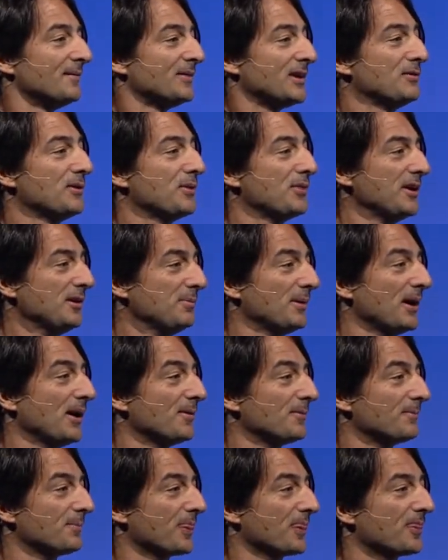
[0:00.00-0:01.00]
If you think
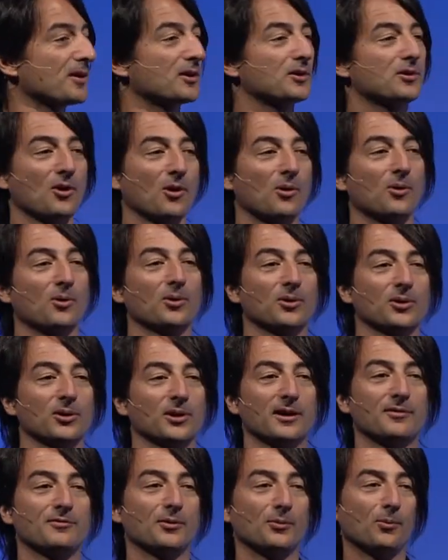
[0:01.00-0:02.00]
about the goal
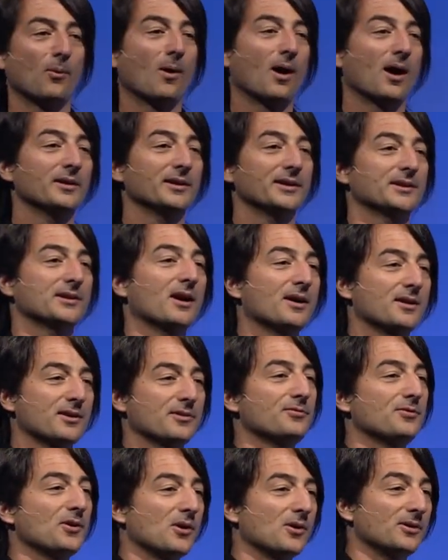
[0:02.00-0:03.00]
of a wallet on a
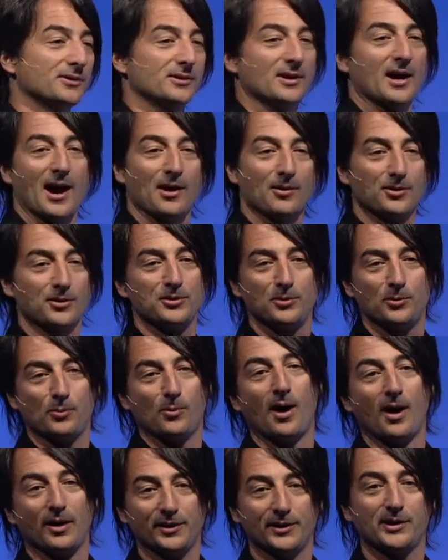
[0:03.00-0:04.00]
phone, our new
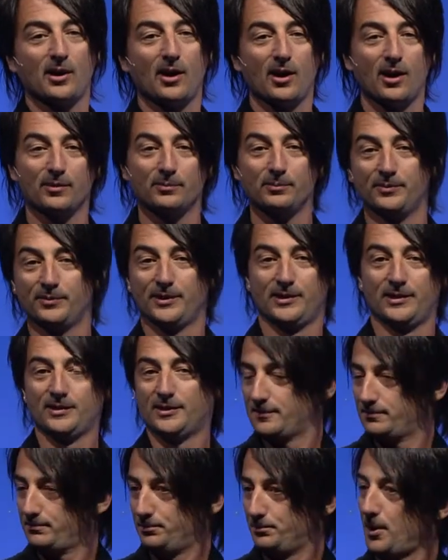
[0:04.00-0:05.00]
Wallet Hub
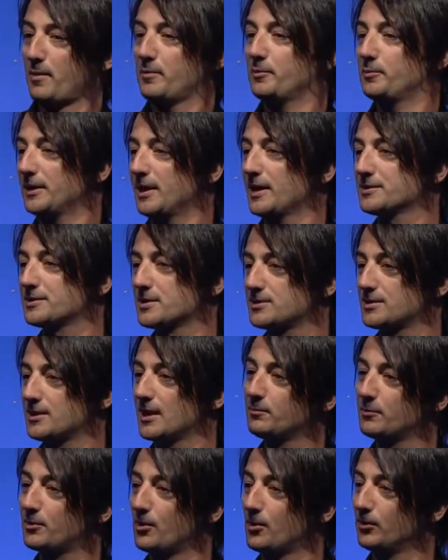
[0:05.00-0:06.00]
probably has the
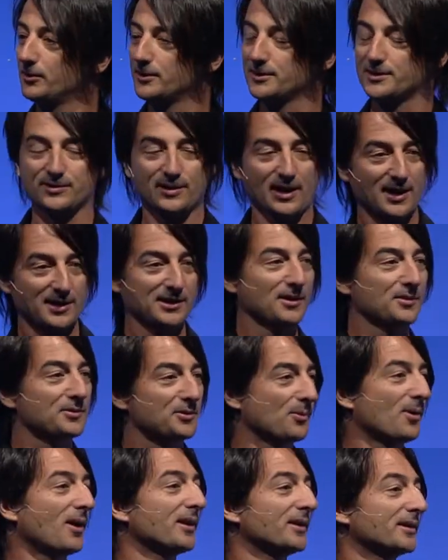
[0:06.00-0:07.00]
same goal as any other
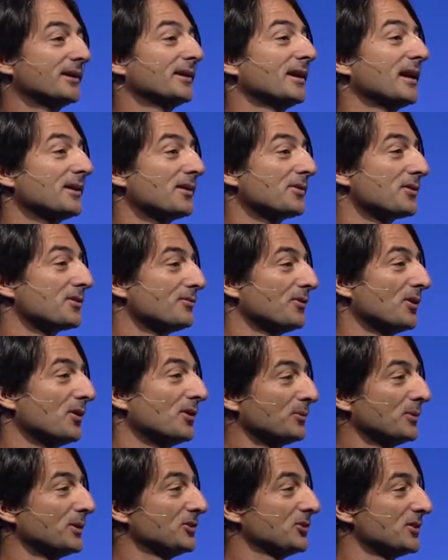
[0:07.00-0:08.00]
wallet on any other
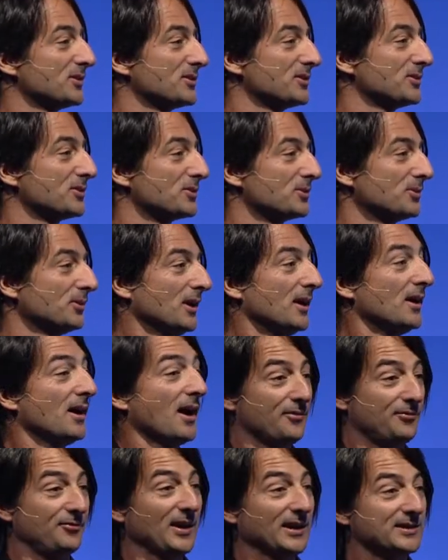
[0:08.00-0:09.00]
phone, which is to
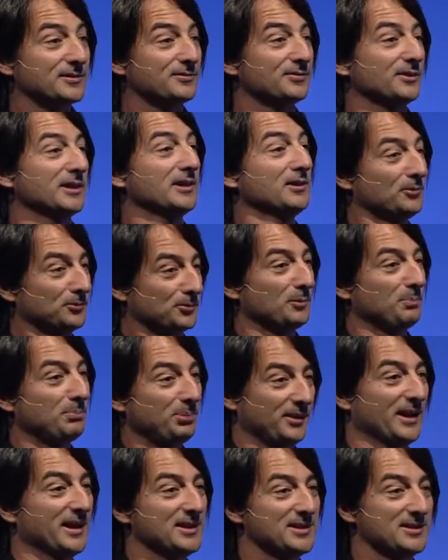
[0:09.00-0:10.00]
effectively
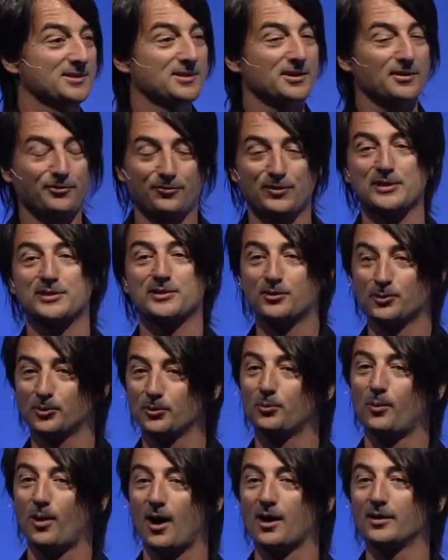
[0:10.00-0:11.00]
replace the physical
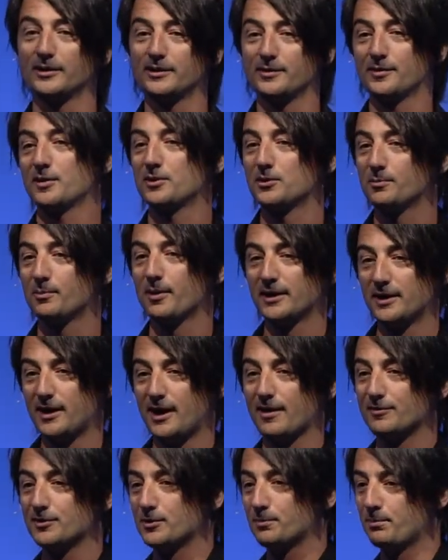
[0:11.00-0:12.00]
wallet that you might
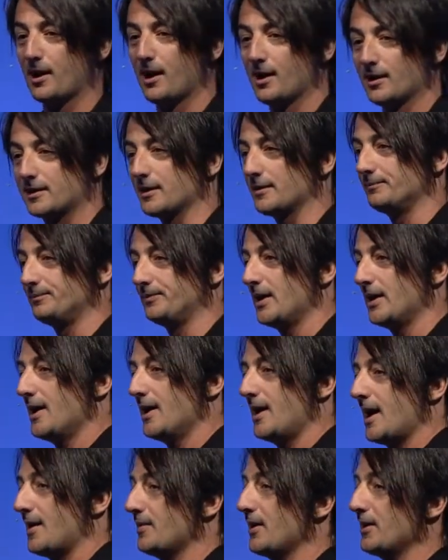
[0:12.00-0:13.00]
have in your pocket.
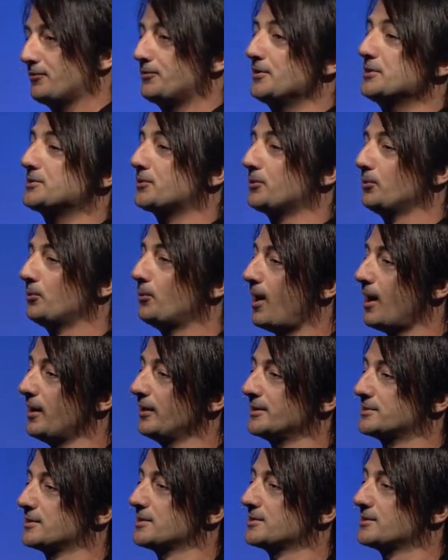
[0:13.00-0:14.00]
And that physical
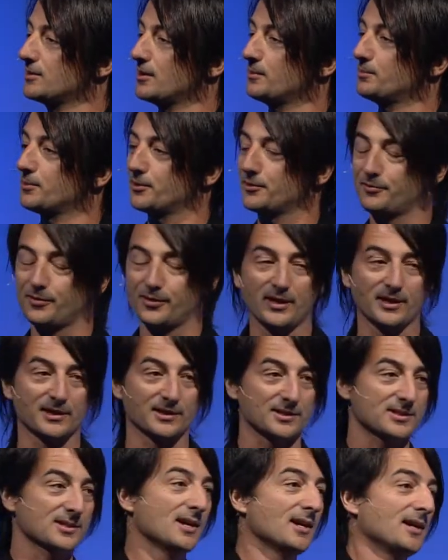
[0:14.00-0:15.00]
wallet does a number of
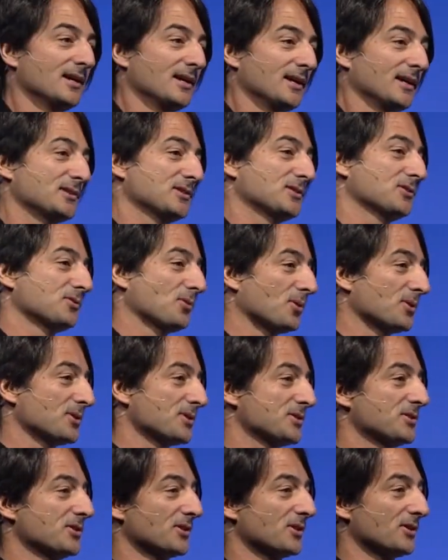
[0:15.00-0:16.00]
things. It
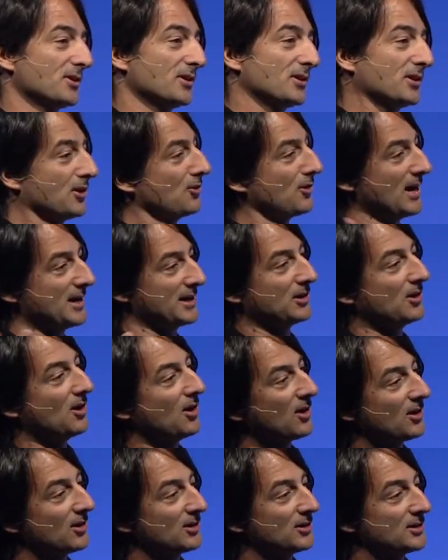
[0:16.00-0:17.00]
stores your credit
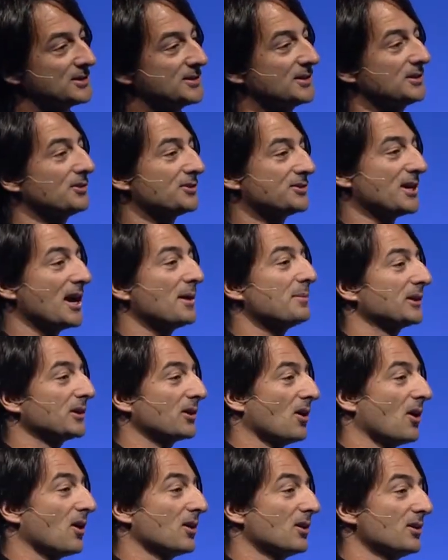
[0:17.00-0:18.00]
cards and your debit
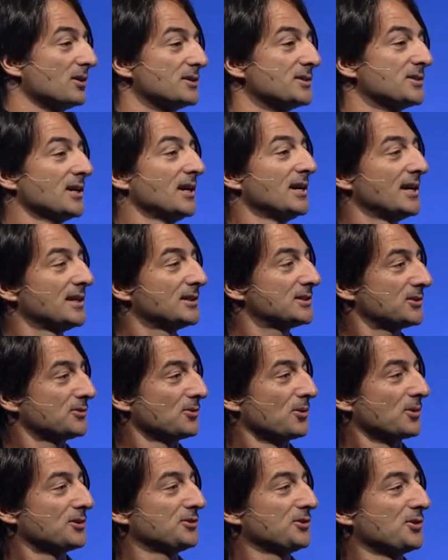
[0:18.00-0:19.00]
cards. It
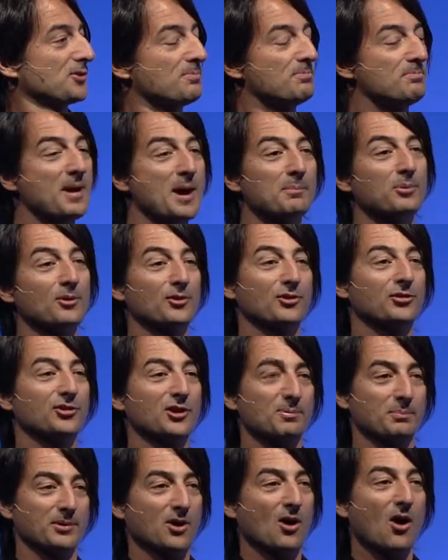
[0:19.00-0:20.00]
stores your
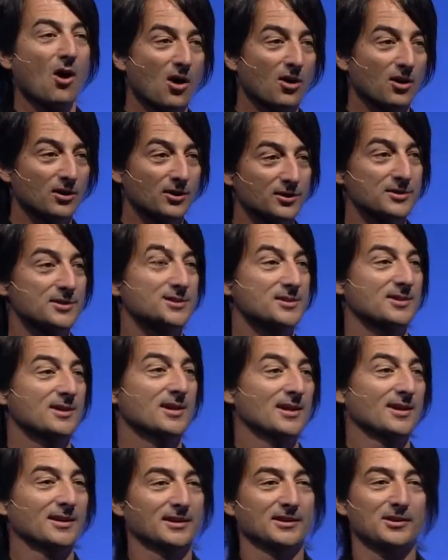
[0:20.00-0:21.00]
membership cards,
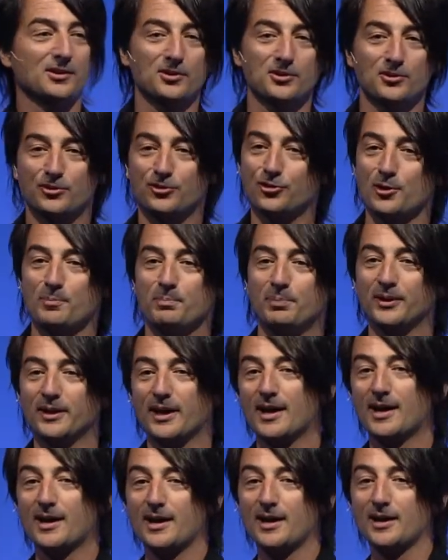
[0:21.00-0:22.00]
you know, your
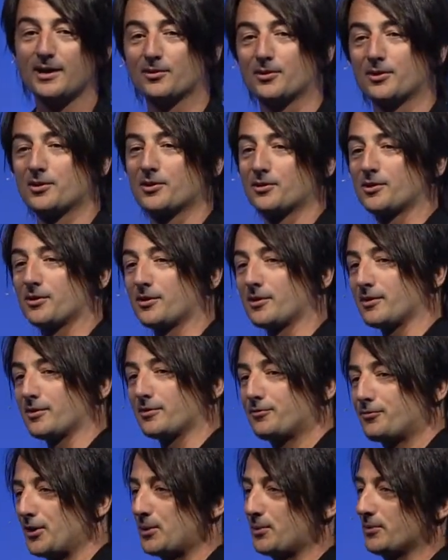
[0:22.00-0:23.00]
AAA or your
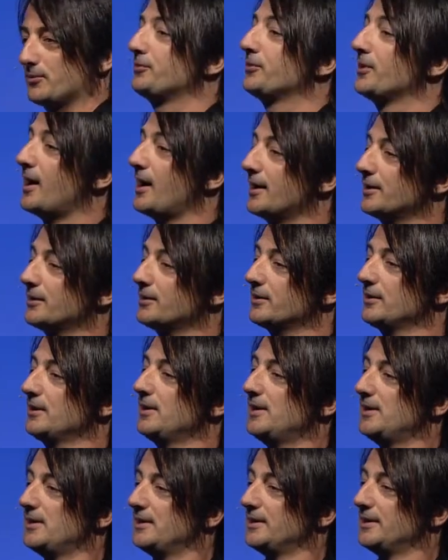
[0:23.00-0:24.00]
frequent flyer.
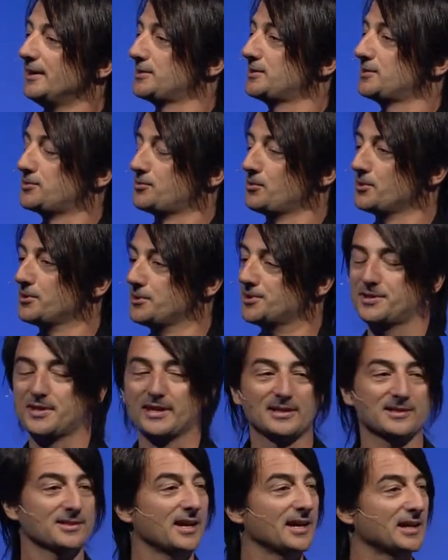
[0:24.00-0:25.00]
It stores
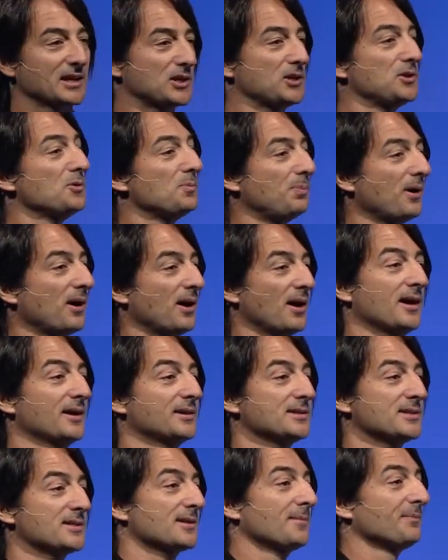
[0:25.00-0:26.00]
things like
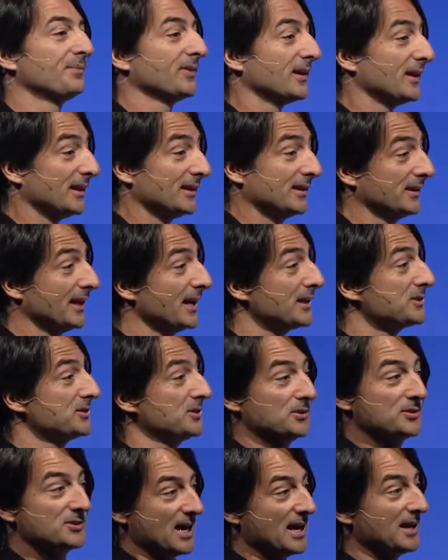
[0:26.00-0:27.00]
coupons. It lets
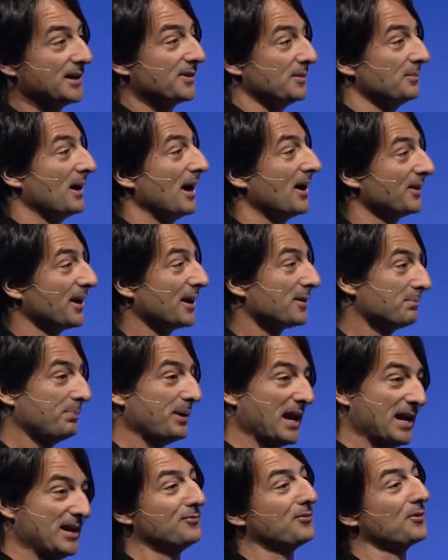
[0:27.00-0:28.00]
you take them out and
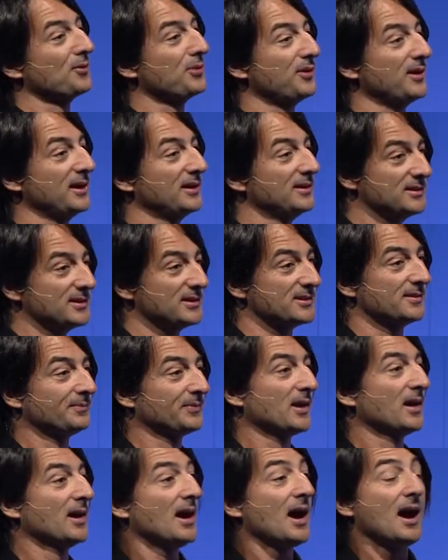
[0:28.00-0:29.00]
pay for things.
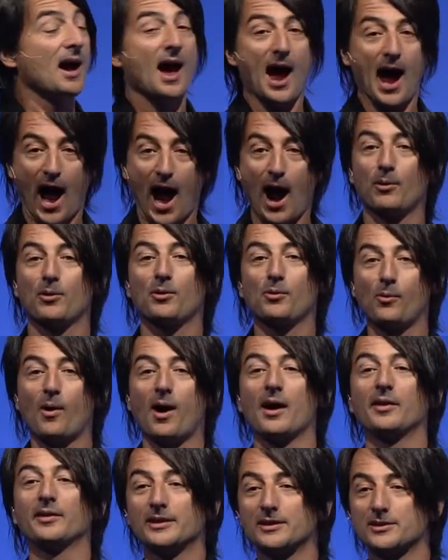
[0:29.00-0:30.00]
Our
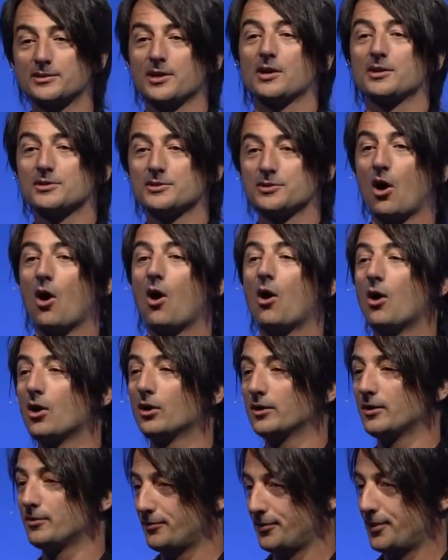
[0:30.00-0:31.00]
wallet does
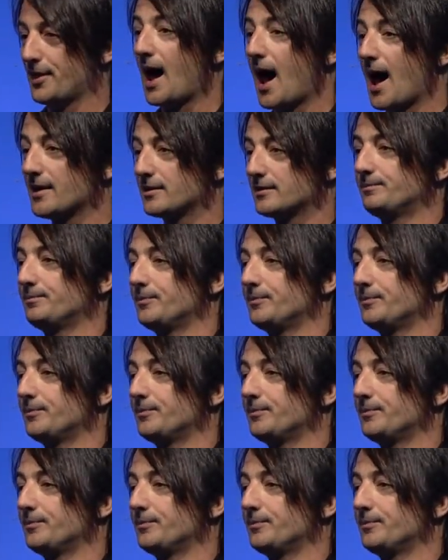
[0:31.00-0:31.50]
all of that.